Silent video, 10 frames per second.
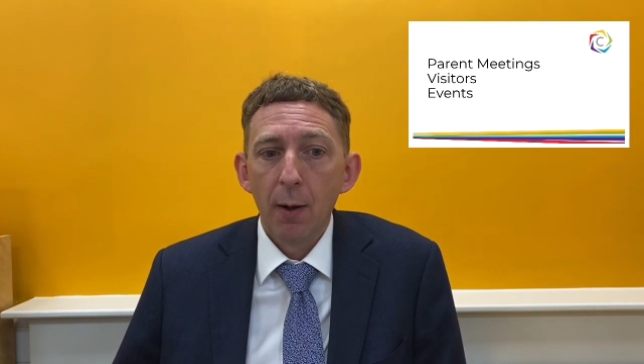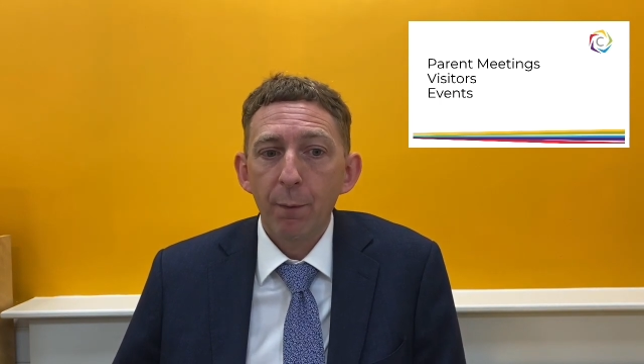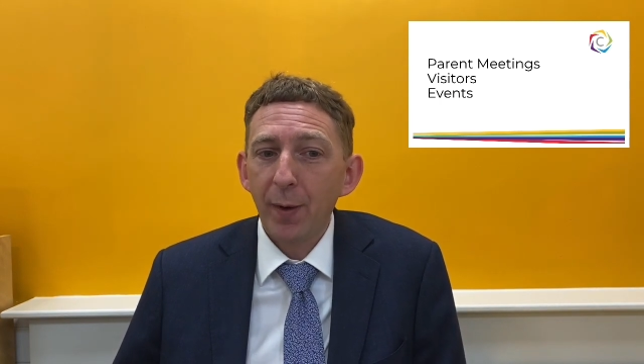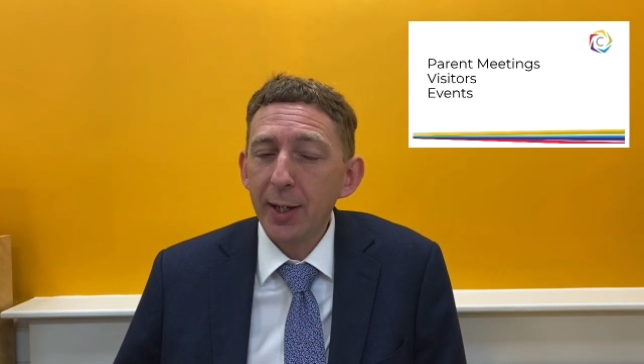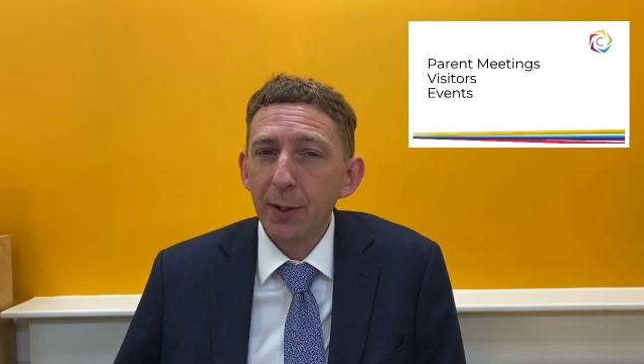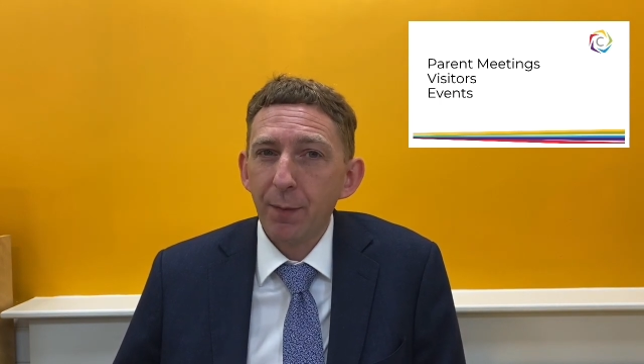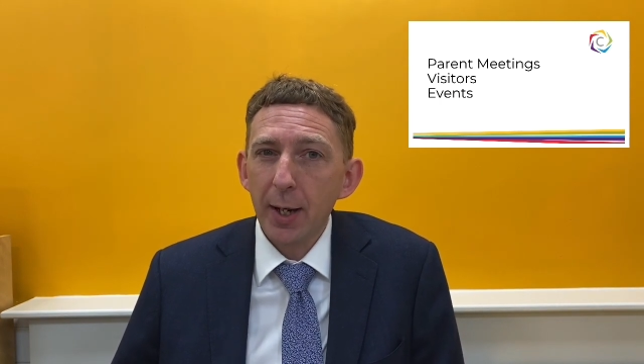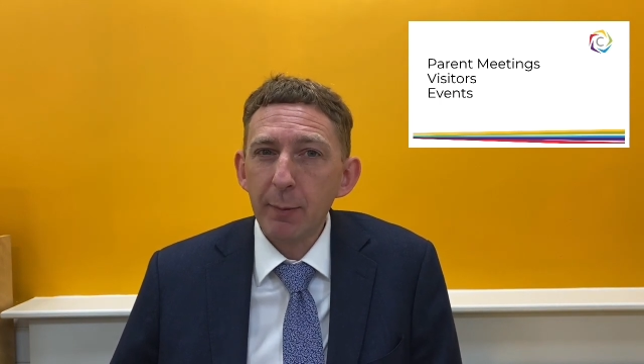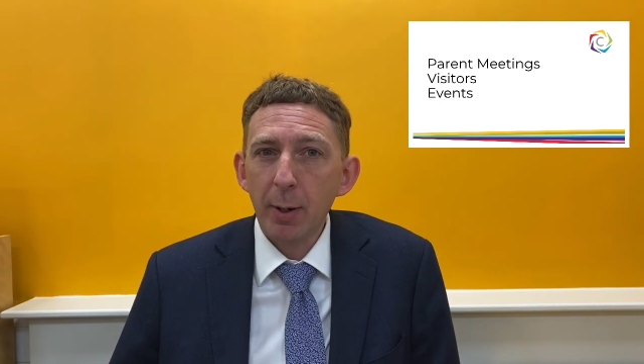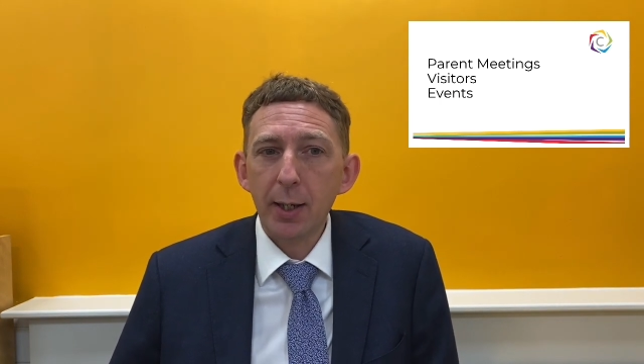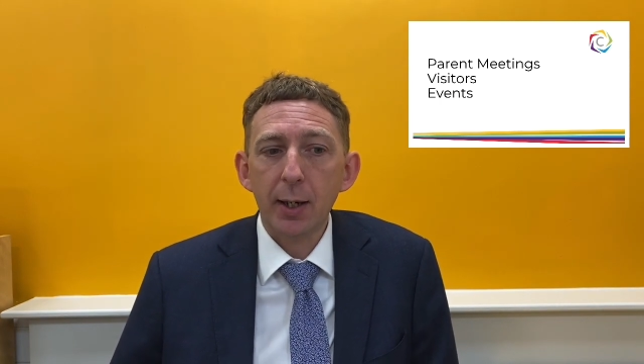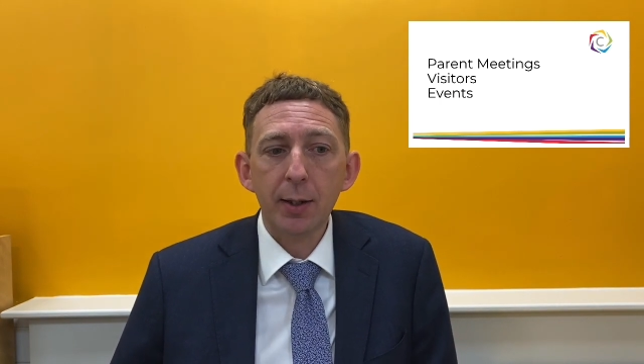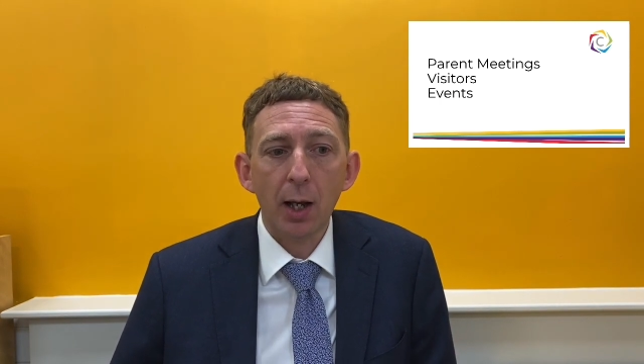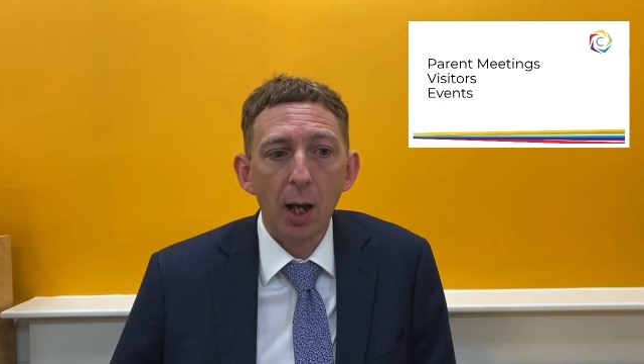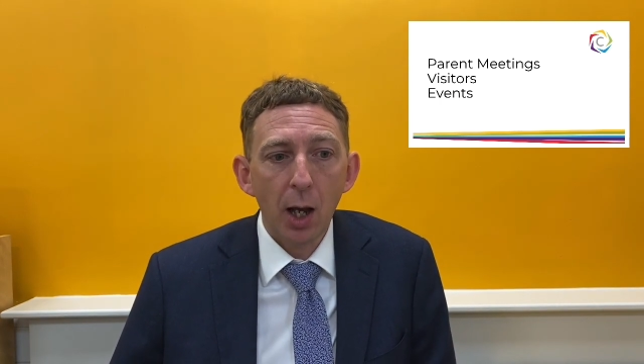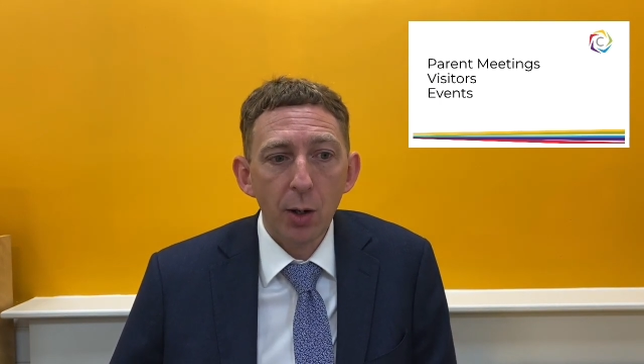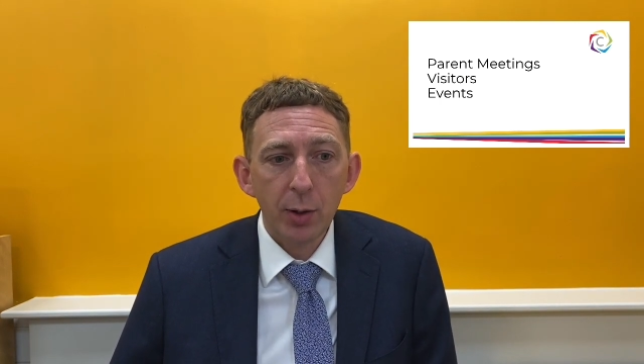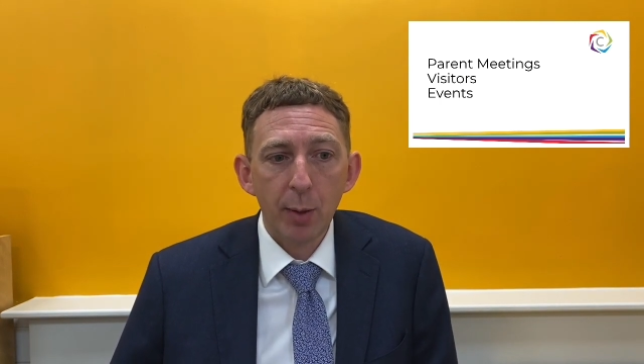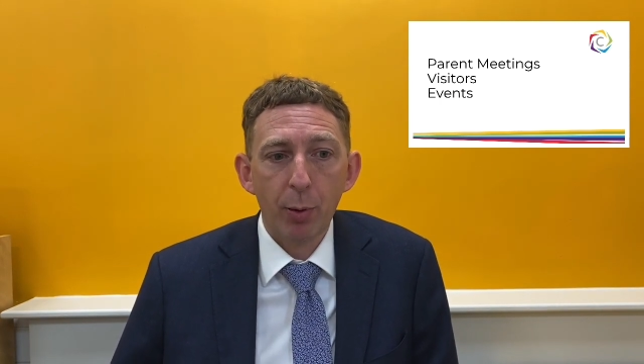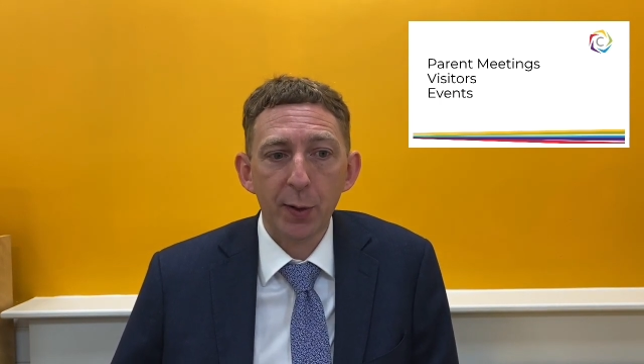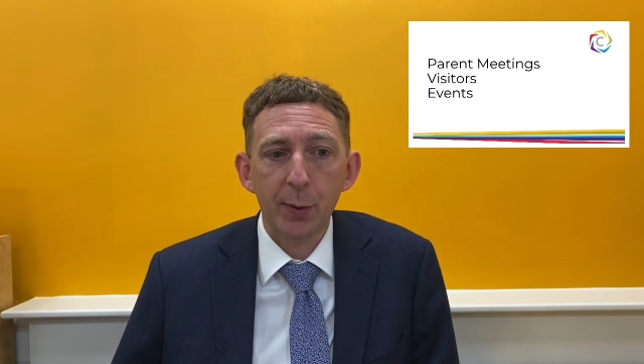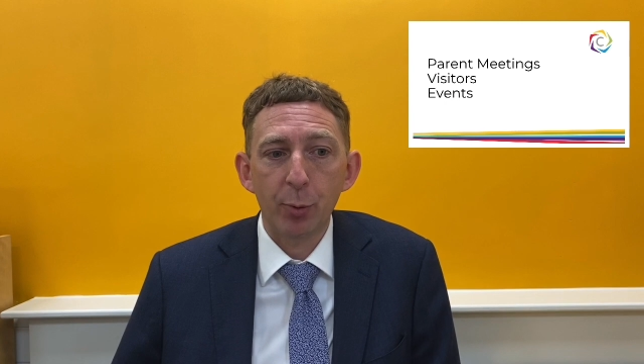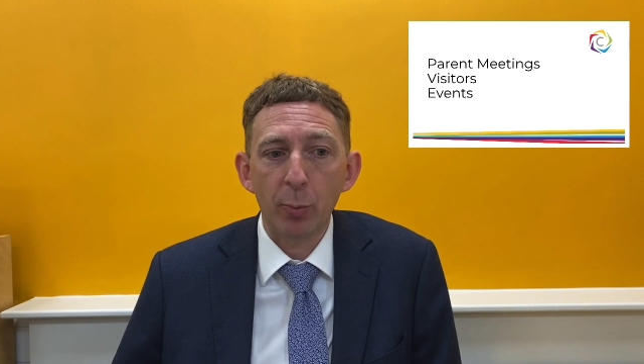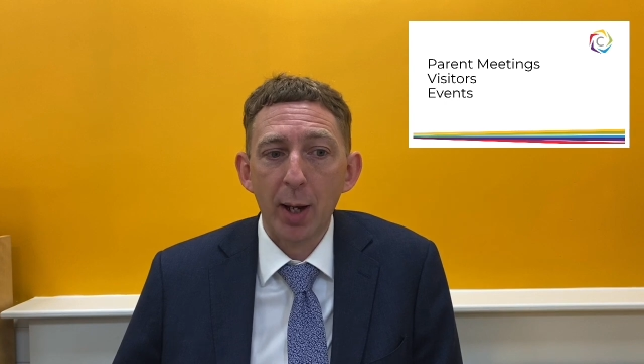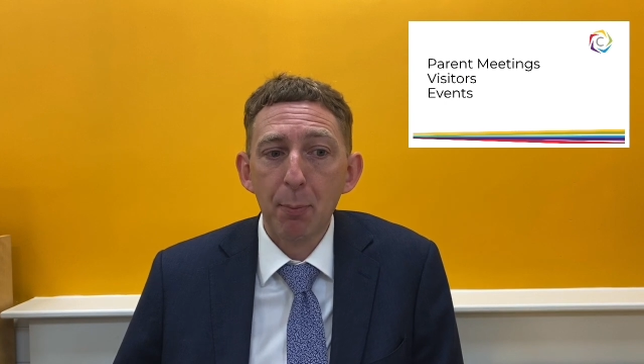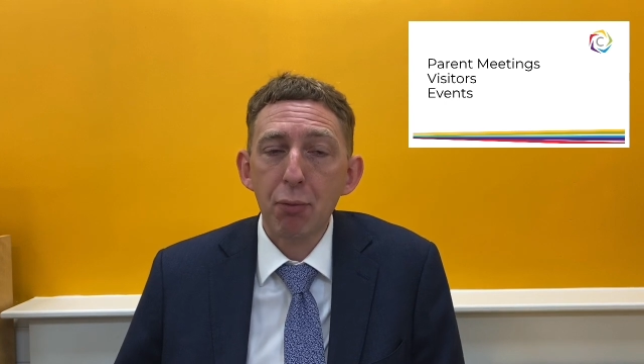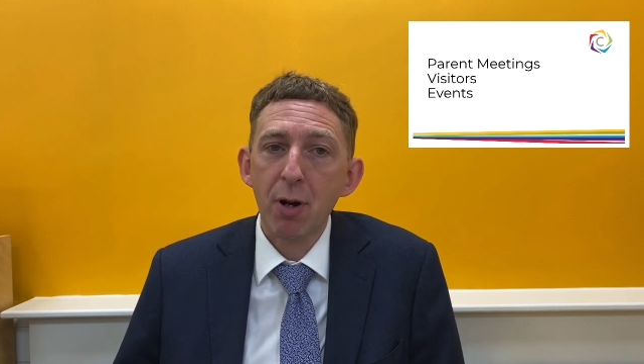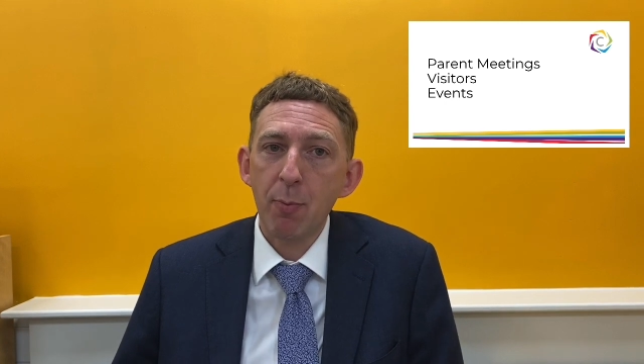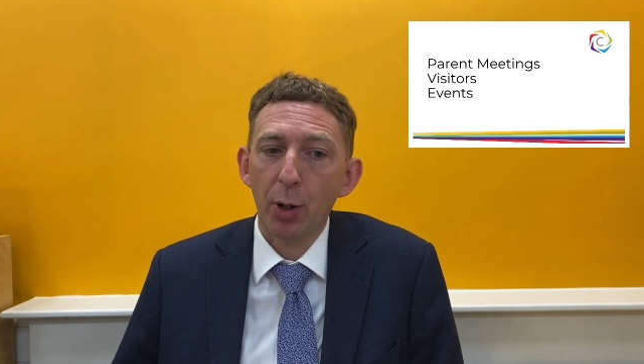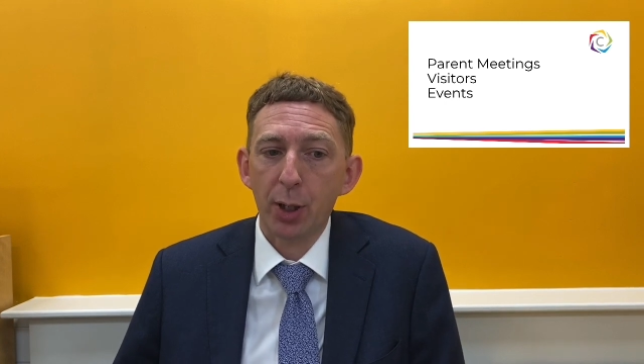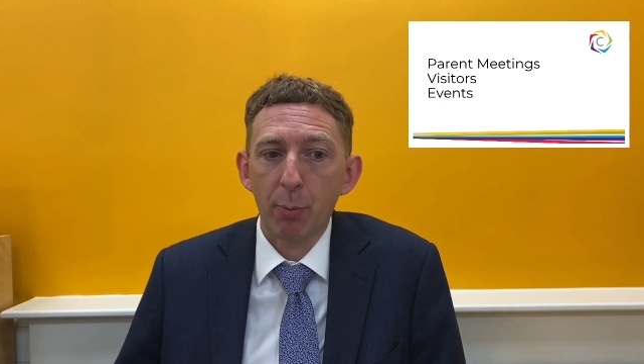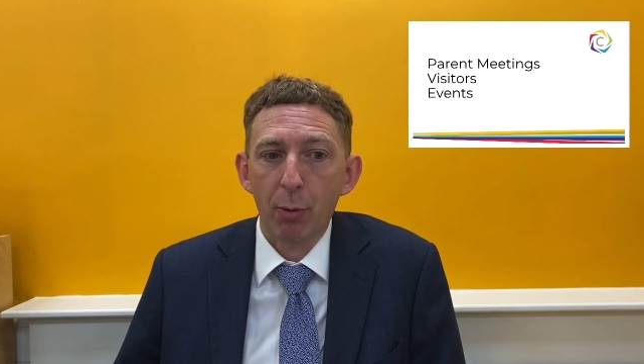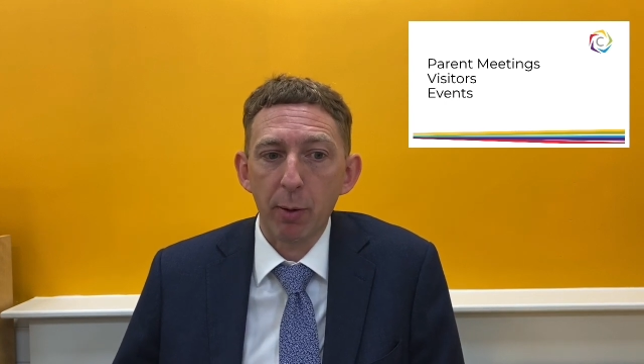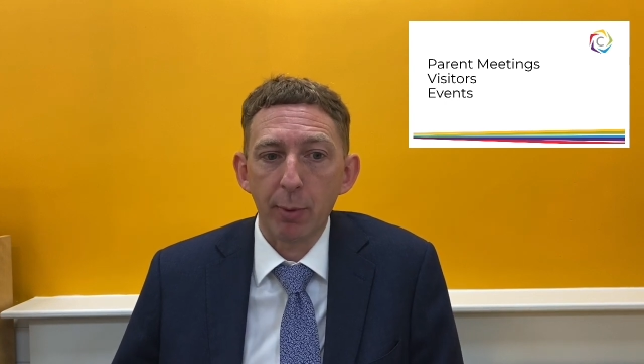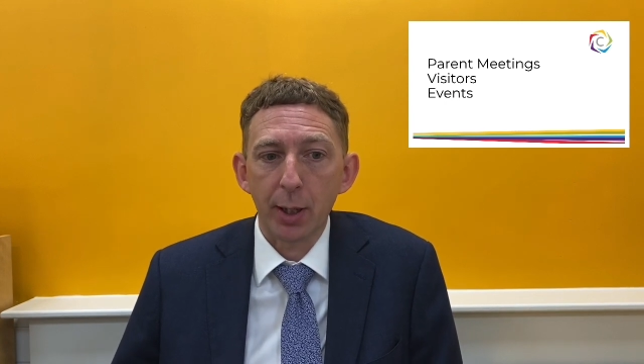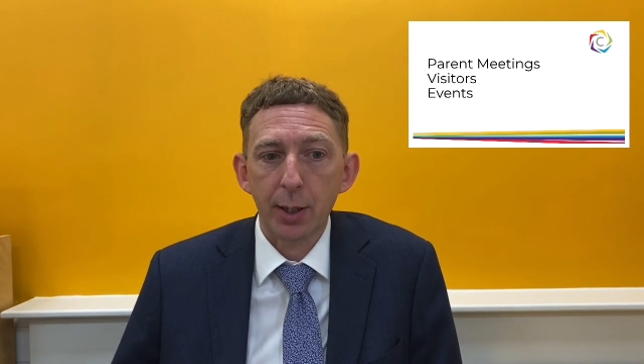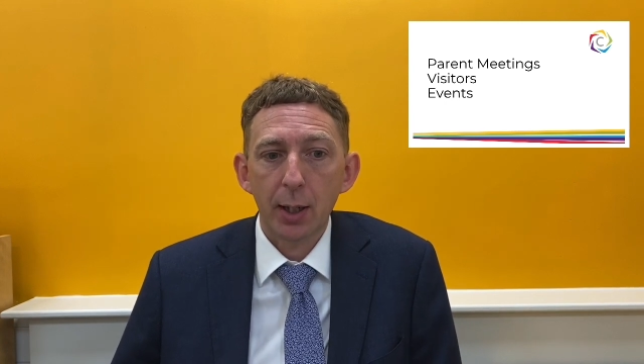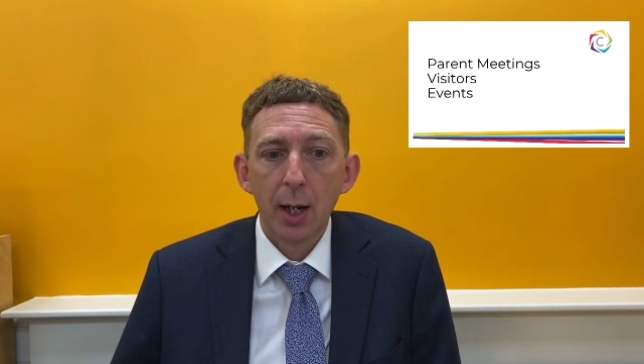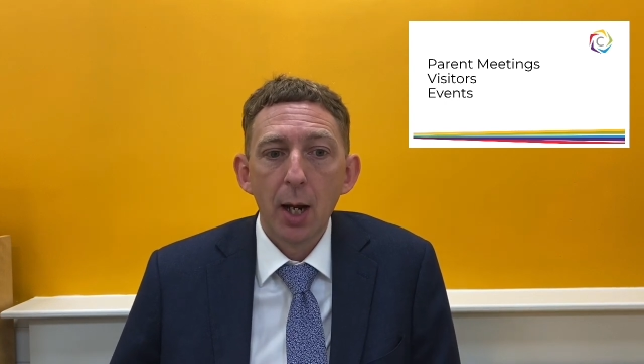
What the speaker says: Face-to-face meetings are only possible by pre-booked appointment,